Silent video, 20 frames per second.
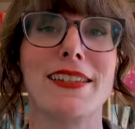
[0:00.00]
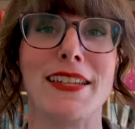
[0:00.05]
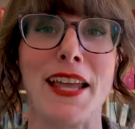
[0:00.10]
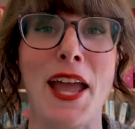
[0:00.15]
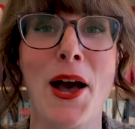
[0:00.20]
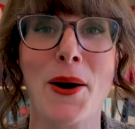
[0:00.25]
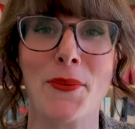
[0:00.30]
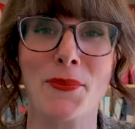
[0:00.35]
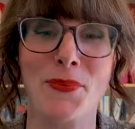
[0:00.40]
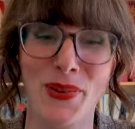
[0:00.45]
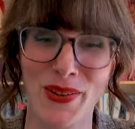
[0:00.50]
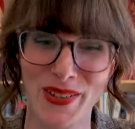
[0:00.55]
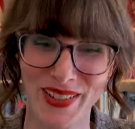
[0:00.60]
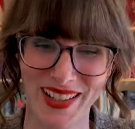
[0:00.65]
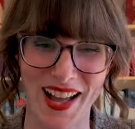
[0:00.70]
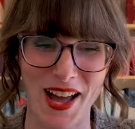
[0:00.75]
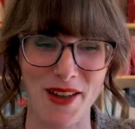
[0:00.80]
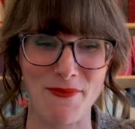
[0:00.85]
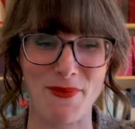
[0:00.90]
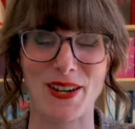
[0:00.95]
damp
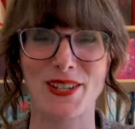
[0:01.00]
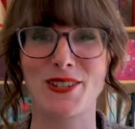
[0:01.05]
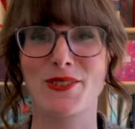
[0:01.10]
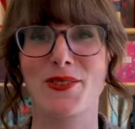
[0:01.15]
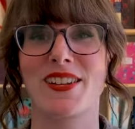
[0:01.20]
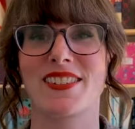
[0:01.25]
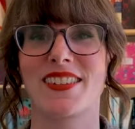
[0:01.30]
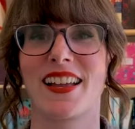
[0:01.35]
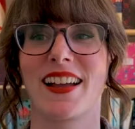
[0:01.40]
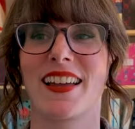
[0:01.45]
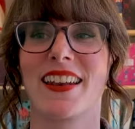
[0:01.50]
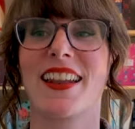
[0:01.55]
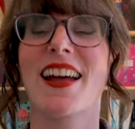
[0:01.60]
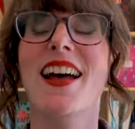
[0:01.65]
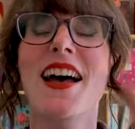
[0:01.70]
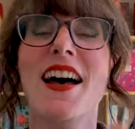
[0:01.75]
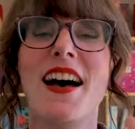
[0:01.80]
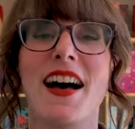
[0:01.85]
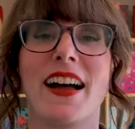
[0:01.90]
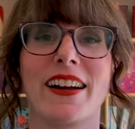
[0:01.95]
on March 22nd.
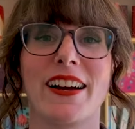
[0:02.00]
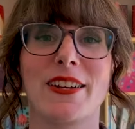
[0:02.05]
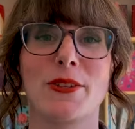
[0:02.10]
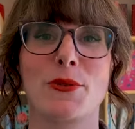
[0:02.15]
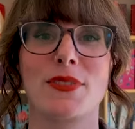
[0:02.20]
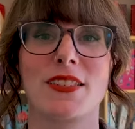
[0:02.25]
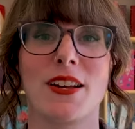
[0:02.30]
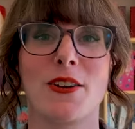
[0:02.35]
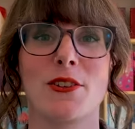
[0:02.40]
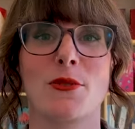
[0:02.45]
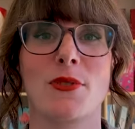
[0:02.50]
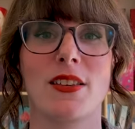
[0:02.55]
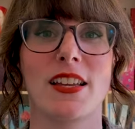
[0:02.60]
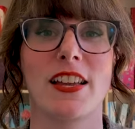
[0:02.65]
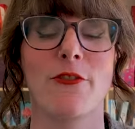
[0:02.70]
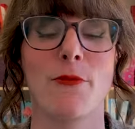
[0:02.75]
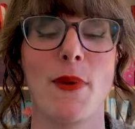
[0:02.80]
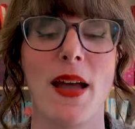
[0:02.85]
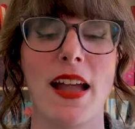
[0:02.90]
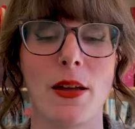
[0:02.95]
I got to his house with a
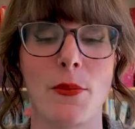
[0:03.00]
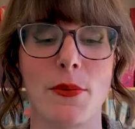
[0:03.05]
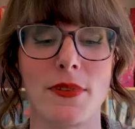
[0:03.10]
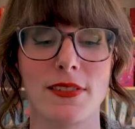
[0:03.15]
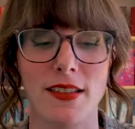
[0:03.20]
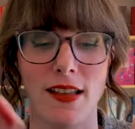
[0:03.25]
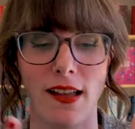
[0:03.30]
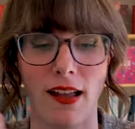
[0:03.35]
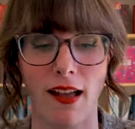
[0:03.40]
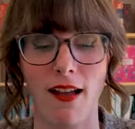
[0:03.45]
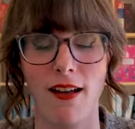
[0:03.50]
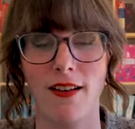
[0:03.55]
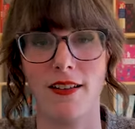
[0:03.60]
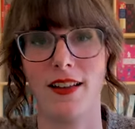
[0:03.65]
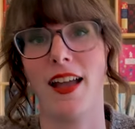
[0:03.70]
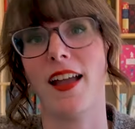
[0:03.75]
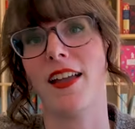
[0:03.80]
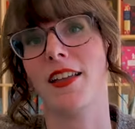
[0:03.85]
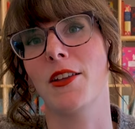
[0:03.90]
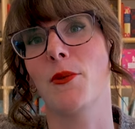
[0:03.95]
gift bag and was like,
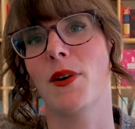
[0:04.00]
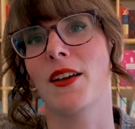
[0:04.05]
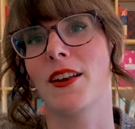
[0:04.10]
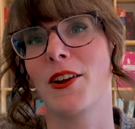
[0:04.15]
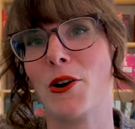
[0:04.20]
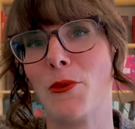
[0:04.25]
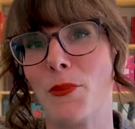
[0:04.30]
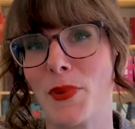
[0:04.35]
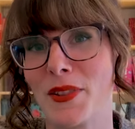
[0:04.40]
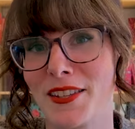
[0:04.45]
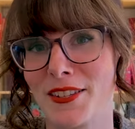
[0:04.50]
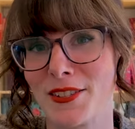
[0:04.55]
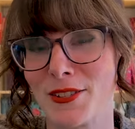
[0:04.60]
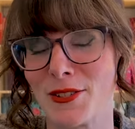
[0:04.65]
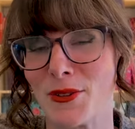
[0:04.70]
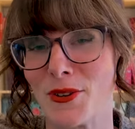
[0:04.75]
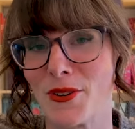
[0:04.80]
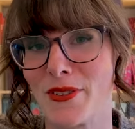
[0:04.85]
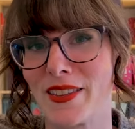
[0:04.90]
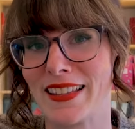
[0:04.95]
okay, you want to open this
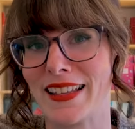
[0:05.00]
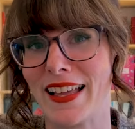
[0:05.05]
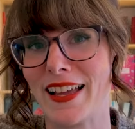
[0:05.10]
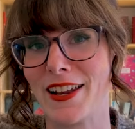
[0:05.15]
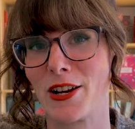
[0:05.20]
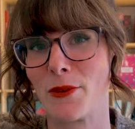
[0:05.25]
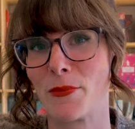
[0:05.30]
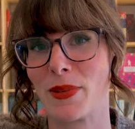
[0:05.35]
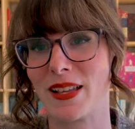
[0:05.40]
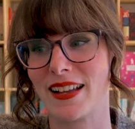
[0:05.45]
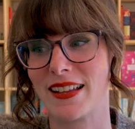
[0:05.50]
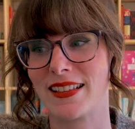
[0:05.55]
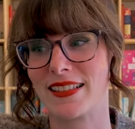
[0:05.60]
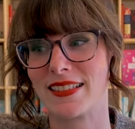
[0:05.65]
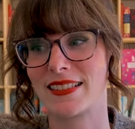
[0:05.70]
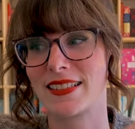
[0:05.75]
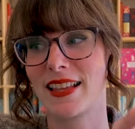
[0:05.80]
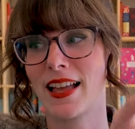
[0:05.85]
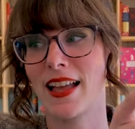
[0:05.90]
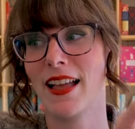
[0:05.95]
sooner than later
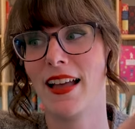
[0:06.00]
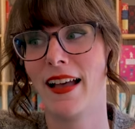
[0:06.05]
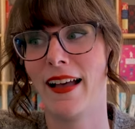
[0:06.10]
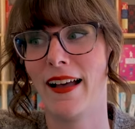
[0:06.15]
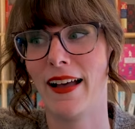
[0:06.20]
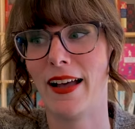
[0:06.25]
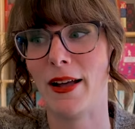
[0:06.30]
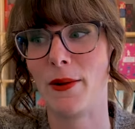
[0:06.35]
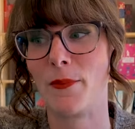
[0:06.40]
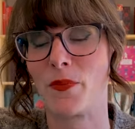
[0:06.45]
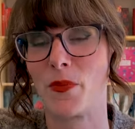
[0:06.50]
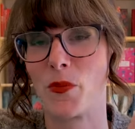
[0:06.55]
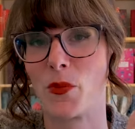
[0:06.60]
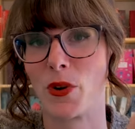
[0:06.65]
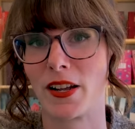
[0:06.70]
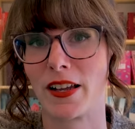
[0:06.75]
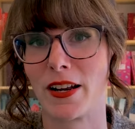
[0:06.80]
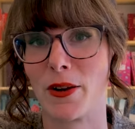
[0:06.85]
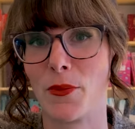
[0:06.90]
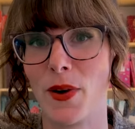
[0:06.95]
because um, we're
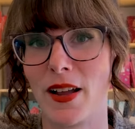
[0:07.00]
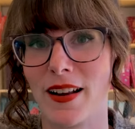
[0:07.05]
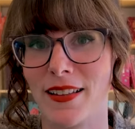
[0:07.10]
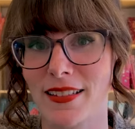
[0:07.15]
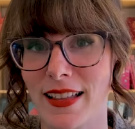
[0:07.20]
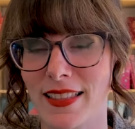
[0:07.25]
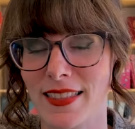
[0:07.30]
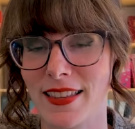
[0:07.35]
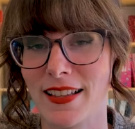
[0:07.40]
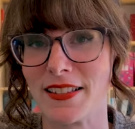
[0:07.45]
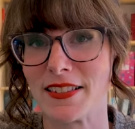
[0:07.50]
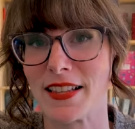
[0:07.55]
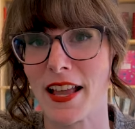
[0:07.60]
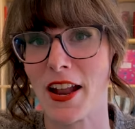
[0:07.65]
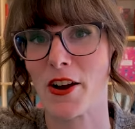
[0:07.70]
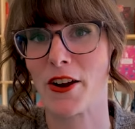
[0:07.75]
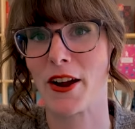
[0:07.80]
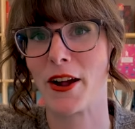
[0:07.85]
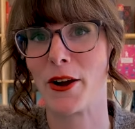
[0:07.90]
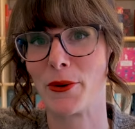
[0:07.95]
going to want to let these
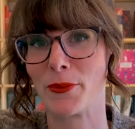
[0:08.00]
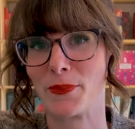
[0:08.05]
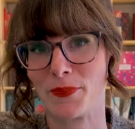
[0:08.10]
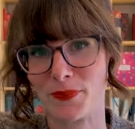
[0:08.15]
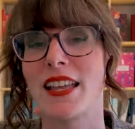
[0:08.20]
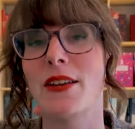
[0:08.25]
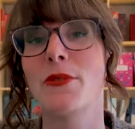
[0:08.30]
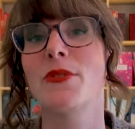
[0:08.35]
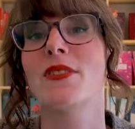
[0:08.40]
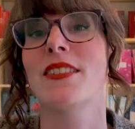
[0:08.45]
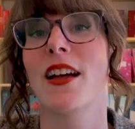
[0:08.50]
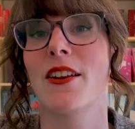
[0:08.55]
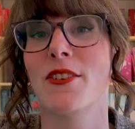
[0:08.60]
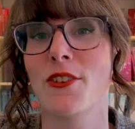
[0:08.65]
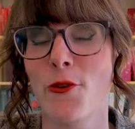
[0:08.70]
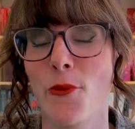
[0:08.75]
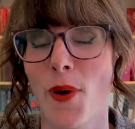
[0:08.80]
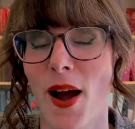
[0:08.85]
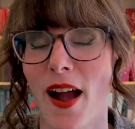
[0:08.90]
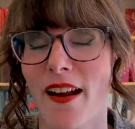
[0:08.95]
air out. It was down to
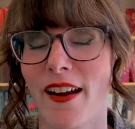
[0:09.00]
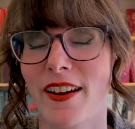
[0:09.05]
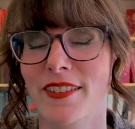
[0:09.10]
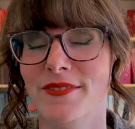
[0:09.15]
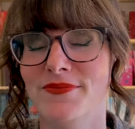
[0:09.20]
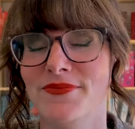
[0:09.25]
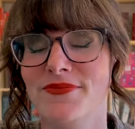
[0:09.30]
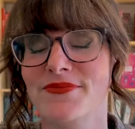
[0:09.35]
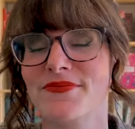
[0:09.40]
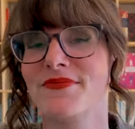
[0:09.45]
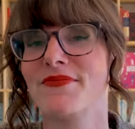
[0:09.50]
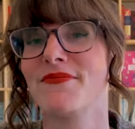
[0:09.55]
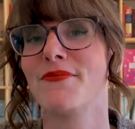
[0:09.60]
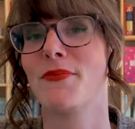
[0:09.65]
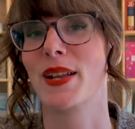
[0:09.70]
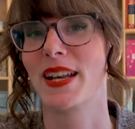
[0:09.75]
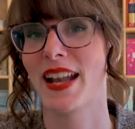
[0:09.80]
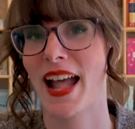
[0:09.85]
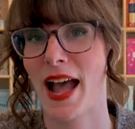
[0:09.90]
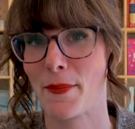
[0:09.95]
the wire
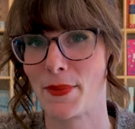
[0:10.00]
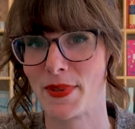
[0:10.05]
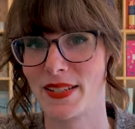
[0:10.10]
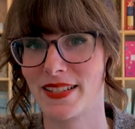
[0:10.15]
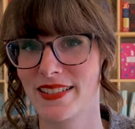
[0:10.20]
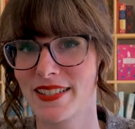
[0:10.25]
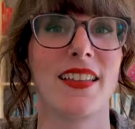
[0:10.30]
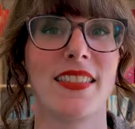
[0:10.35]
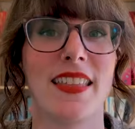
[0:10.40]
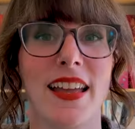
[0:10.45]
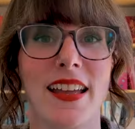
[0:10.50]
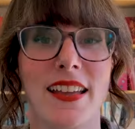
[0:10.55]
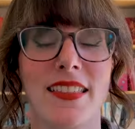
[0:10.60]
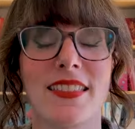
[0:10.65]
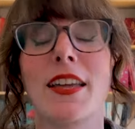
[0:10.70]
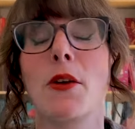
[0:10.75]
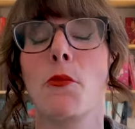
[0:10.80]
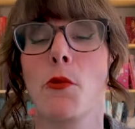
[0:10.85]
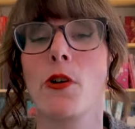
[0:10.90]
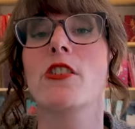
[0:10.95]
but it happened. They
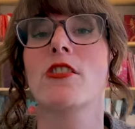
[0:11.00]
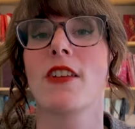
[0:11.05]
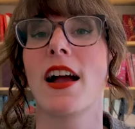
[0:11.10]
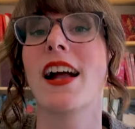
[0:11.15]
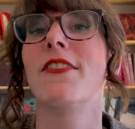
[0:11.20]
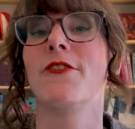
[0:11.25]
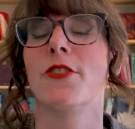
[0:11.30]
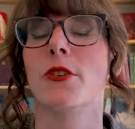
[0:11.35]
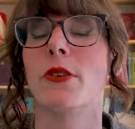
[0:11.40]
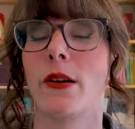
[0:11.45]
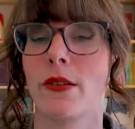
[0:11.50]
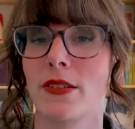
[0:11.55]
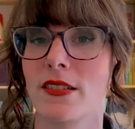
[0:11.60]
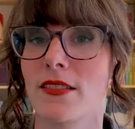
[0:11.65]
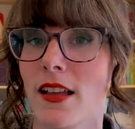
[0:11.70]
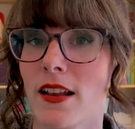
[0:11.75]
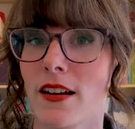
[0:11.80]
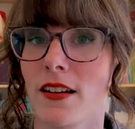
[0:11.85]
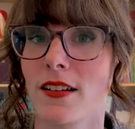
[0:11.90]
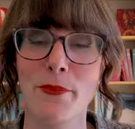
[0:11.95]
they were dry a few hours
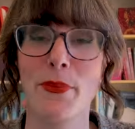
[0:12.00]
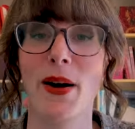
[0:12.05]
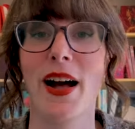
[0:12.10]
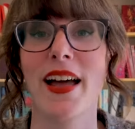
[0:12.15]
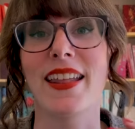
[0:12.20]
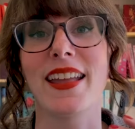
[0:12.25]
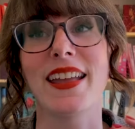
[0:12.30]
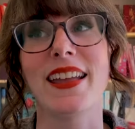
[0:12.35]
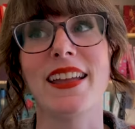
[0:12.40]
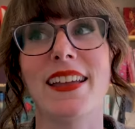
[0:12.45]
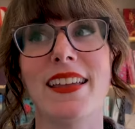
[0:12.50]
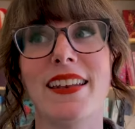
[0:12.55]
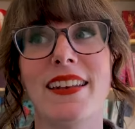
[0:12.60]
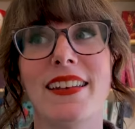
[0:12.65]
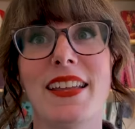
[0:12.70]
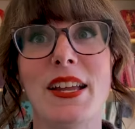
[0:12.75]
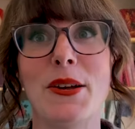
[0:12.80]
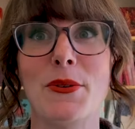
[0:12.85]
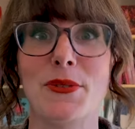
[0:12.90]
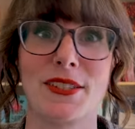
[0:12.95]
later, but it
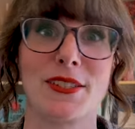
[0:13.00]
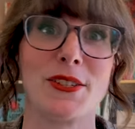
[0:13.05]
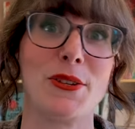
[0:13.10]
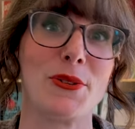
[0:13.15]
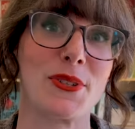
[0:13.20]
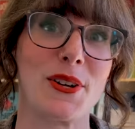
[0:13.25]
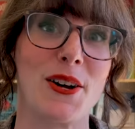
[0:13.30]
it was a close